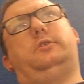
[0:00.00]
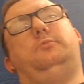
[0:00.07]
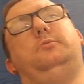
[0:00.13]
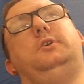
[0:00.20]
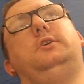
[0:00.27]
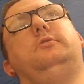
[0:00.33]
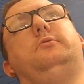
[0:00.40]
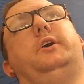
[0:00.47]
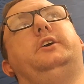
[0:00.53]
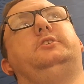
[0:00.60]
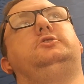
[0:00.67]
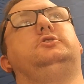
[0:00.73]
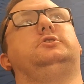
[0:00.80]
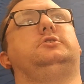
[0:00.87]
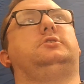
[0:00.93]
To me, it
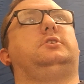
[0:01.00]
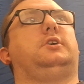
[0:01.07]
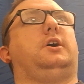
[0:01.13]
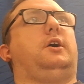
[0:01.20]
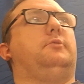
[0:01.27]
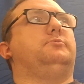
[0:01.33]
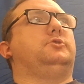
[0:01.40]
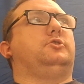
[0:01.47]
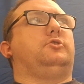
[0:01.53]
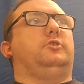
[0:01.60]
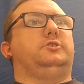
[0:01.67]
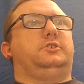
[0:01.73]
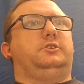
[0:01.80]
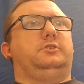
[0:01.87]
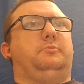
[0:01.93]
just comes
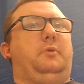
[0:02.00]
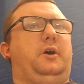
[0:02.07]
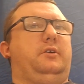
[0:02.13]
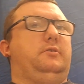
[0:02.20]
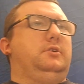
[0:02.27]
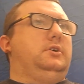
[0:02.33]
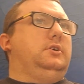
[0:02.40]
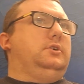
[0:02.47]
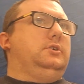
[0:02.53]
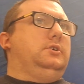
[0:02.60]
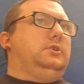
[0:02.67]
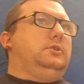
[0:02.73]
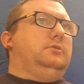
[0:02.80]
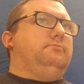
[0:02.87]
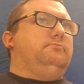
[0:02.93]
across as a bit
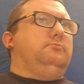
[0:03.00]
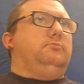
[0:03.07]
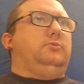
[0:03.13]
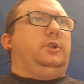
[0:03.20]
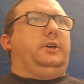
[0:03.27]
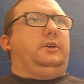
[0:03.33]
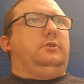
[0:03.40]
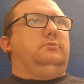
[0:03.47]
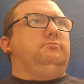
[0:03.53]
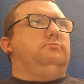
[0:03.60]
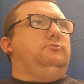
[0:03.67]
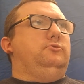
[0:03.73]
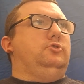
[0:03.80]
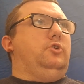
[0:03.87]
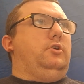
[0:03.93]
like
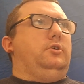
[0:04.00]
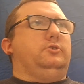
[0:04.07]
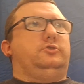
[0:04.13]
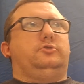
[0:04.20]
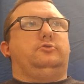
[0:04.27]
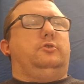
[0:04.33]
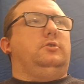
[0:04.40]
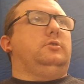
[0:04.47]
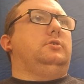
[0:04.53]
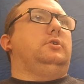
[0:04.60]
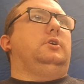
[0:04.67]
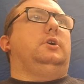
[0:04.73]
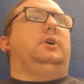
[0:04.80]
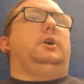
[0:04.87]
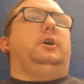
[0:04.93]
not strong.
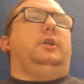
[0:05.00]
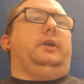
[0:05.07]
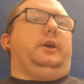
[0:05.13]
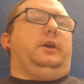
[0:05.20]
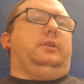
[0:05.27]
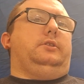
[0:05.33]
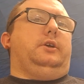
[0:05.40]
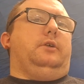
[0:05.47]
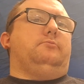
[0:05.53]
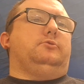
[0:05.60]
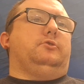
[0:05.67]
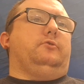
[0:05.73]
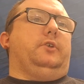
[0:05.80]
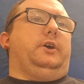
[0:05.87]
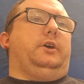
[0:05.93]
Like in terms
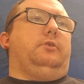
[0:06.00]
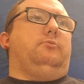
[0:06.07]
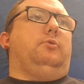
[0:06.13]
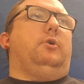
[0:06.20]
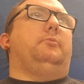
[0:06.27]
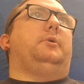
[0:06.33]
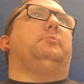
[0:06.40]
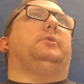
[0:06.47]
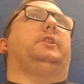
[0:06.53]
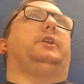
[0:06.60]
of like what I mean by